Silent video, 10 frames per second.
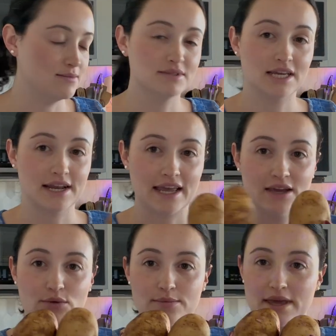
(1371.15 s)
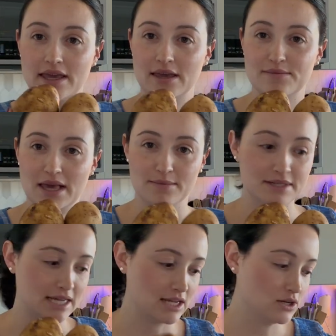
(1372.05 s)
Tonight we're making baked
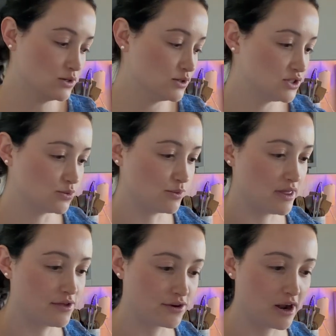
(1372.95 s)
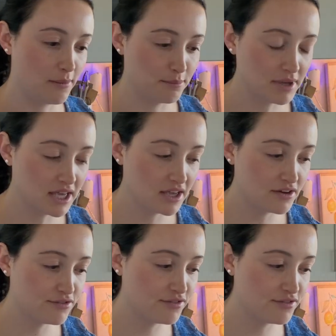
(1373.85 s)
potatoes with ground beef